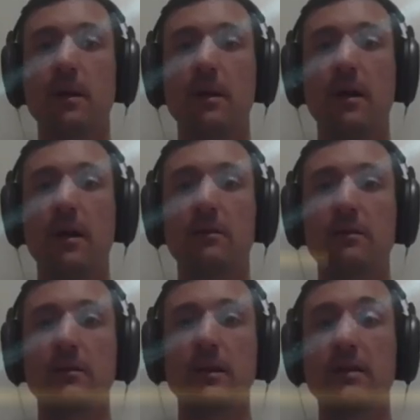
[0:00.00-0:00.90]

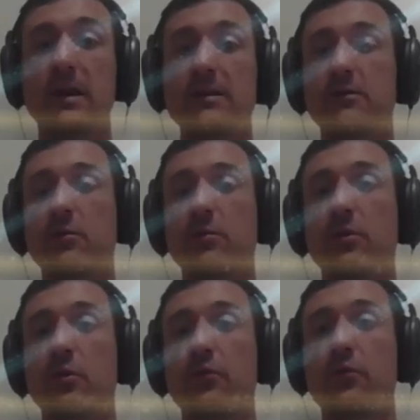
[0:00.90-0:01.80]
and let the ice cube
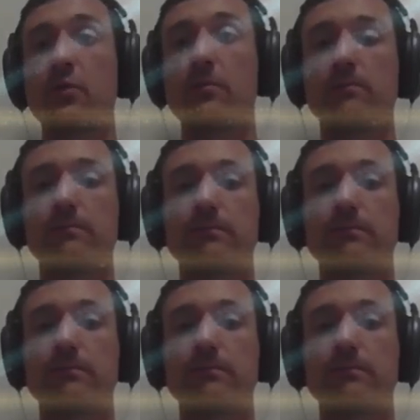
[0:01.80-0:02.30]
go through.